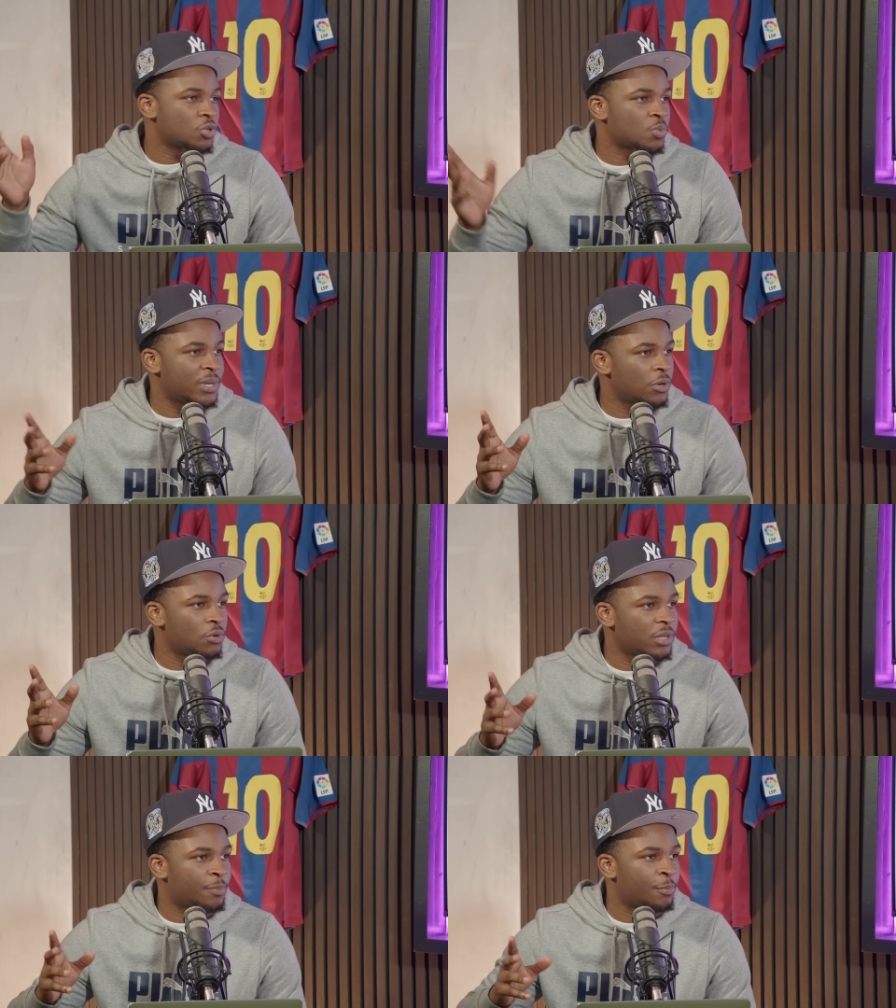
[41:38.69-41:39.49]
was winning all
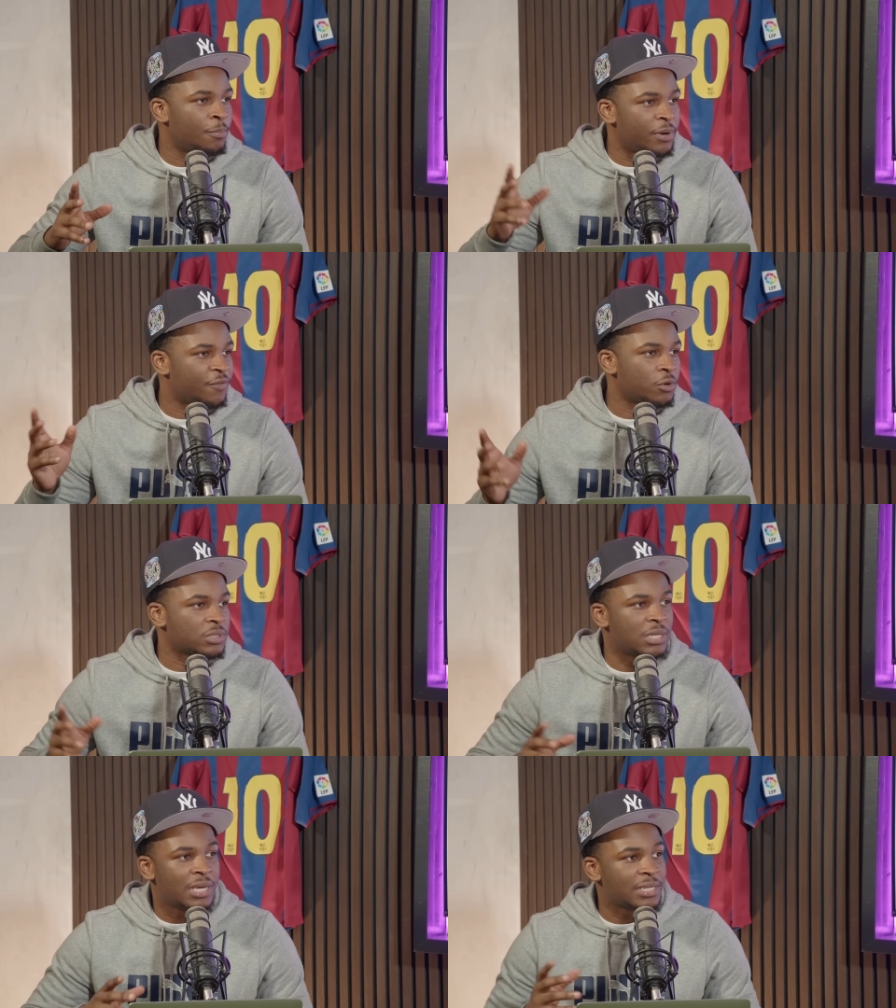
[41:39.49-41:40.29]
the midfielders of
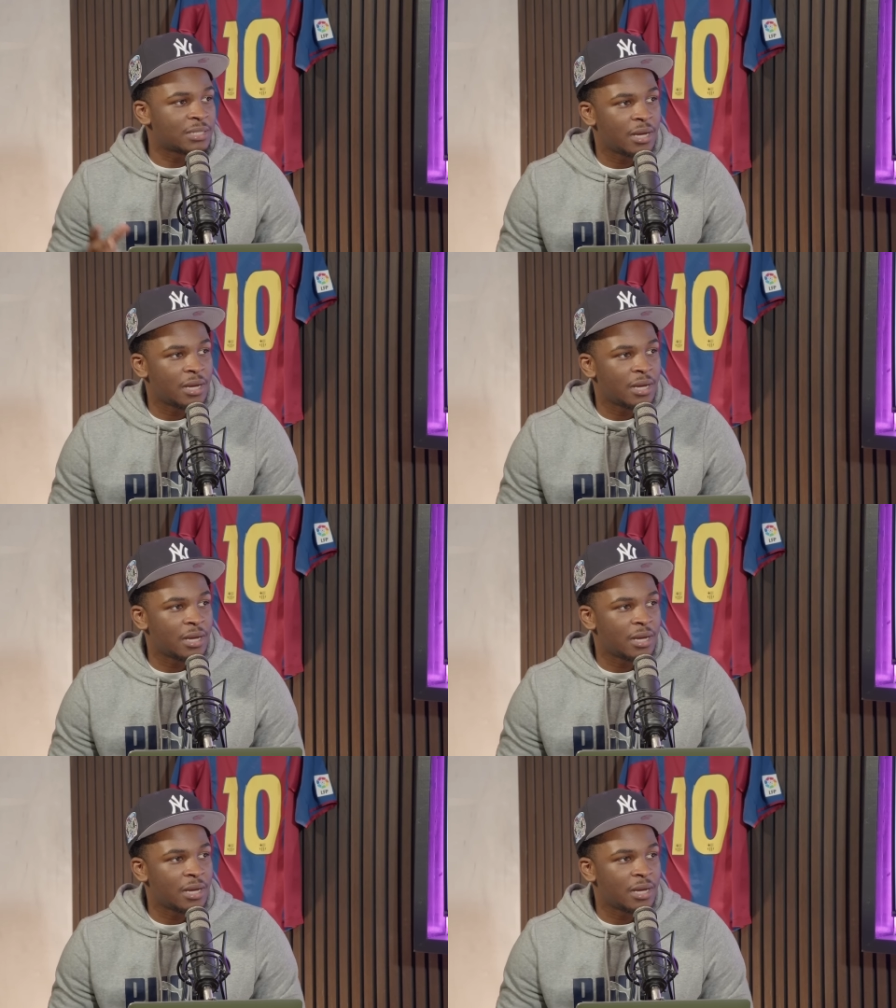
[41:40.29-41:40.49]
the years. And